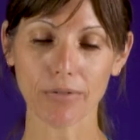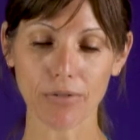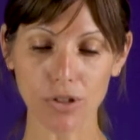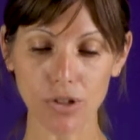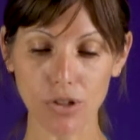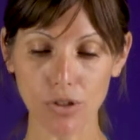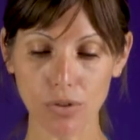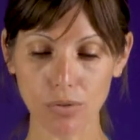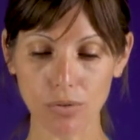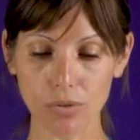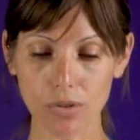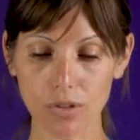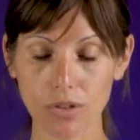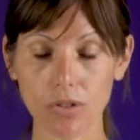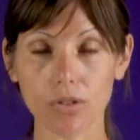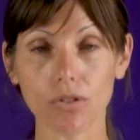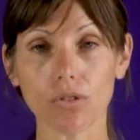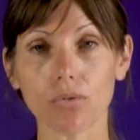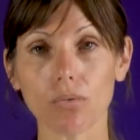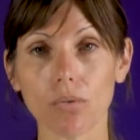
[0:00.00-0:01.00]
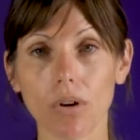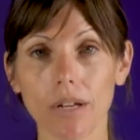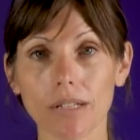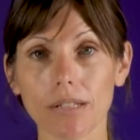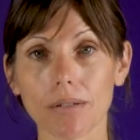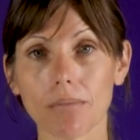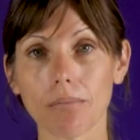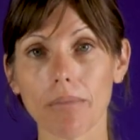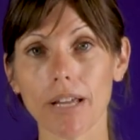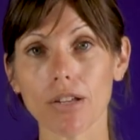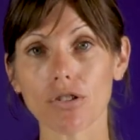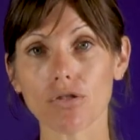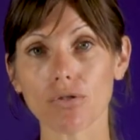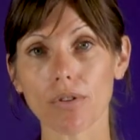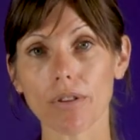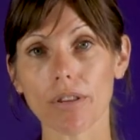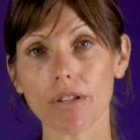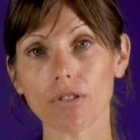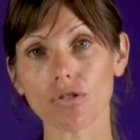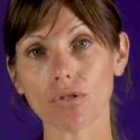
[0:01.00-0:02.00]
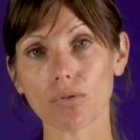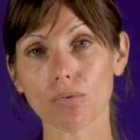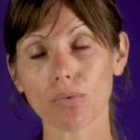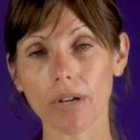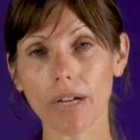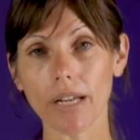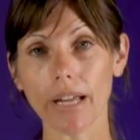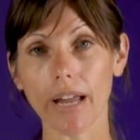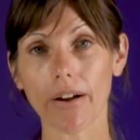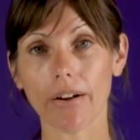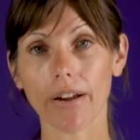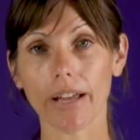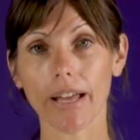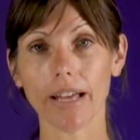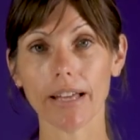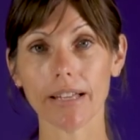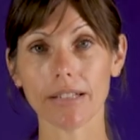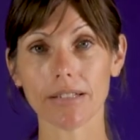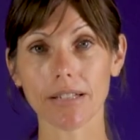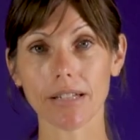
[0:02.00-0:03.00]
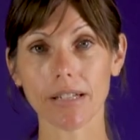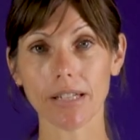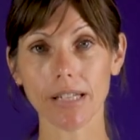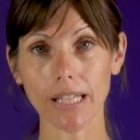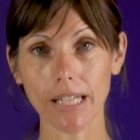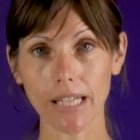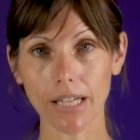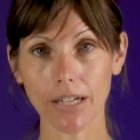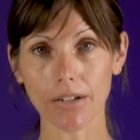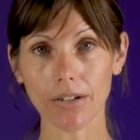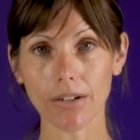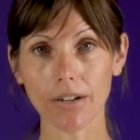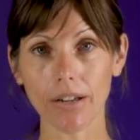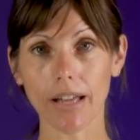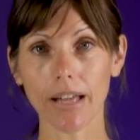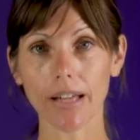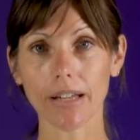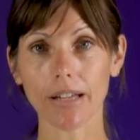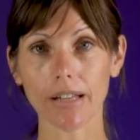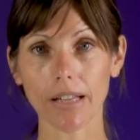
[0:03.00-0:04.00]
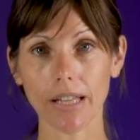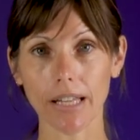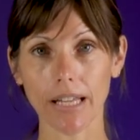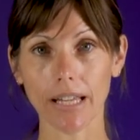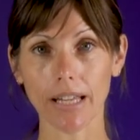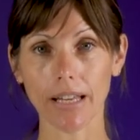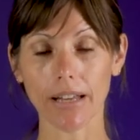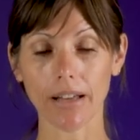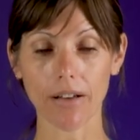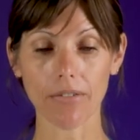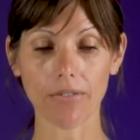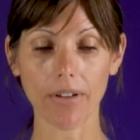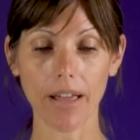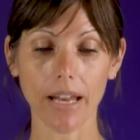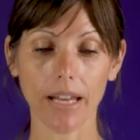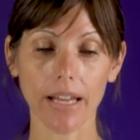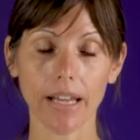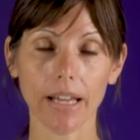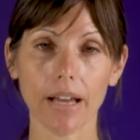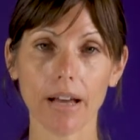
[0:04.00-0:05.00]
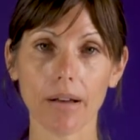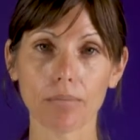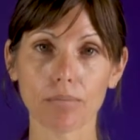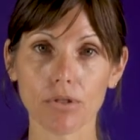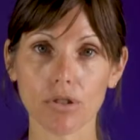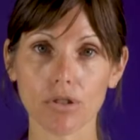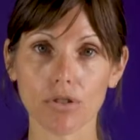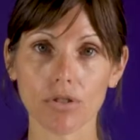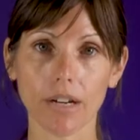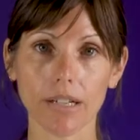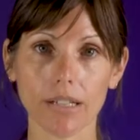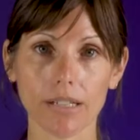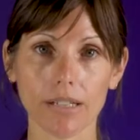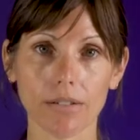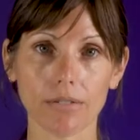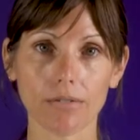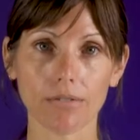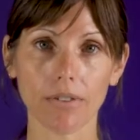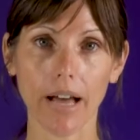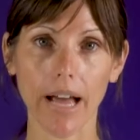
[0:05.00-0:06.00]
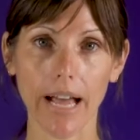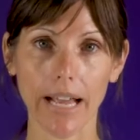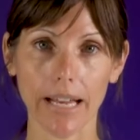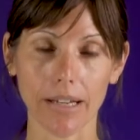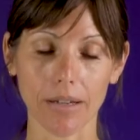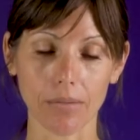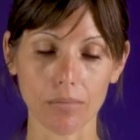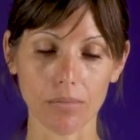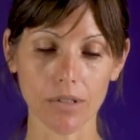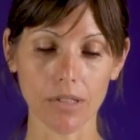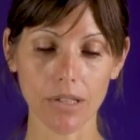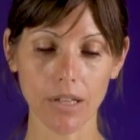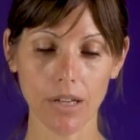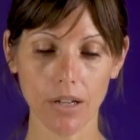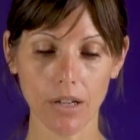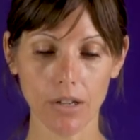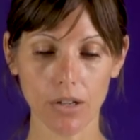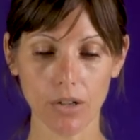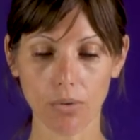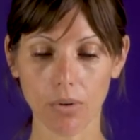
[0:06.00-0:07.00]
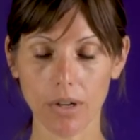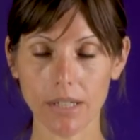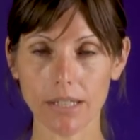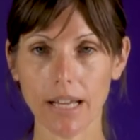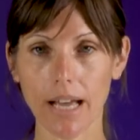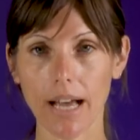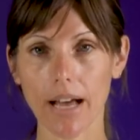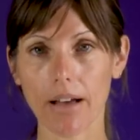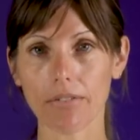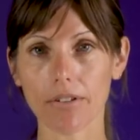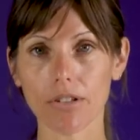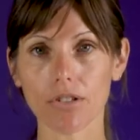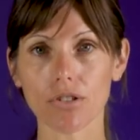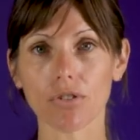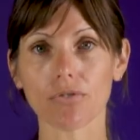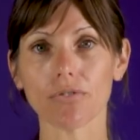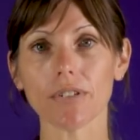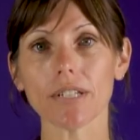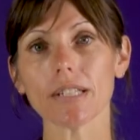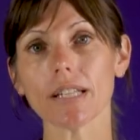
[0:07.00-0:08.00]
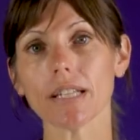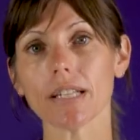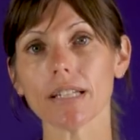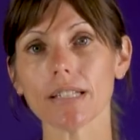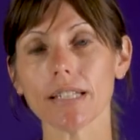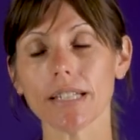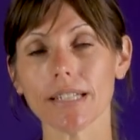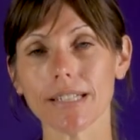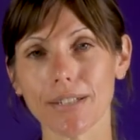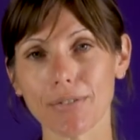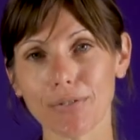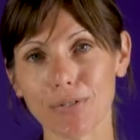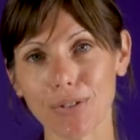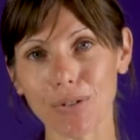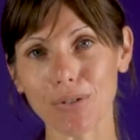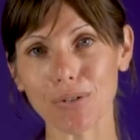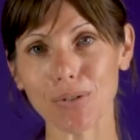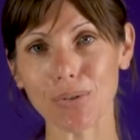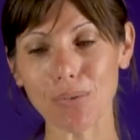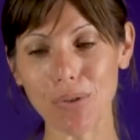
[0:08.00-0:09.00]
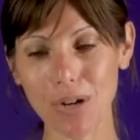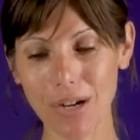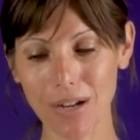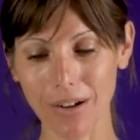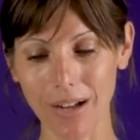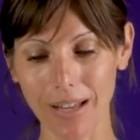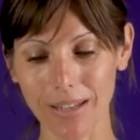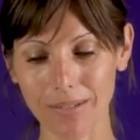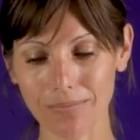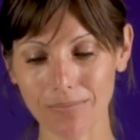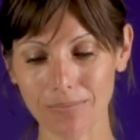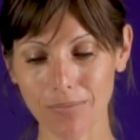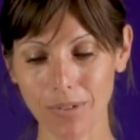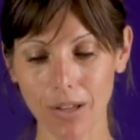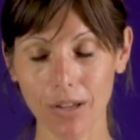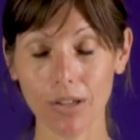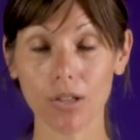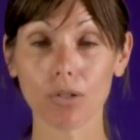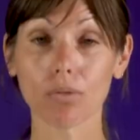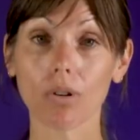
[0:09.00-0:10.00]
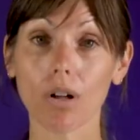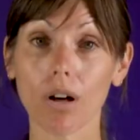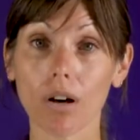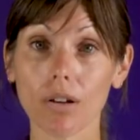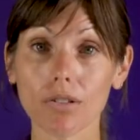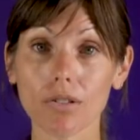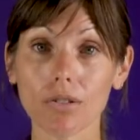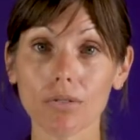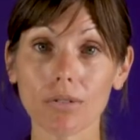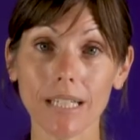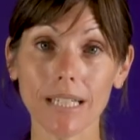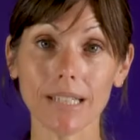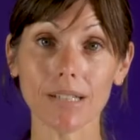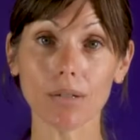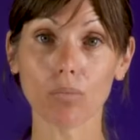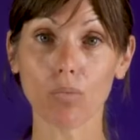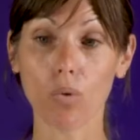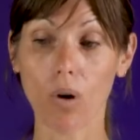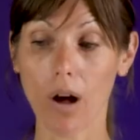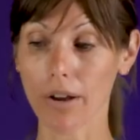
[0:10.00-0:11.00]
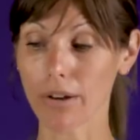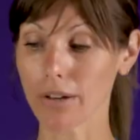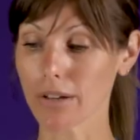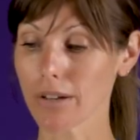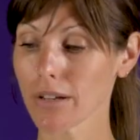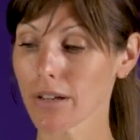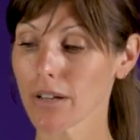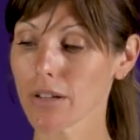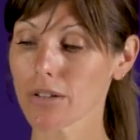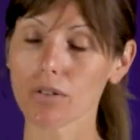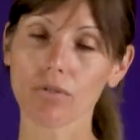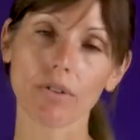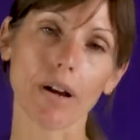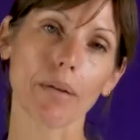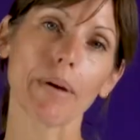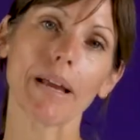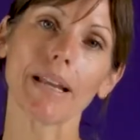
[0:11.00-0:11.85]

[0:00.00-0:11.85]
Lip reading: for use, you want to make sure that your work area is clear and clean of any obstructive items. You want to have a surface that is easy for you to work on. You will also need some water. So grab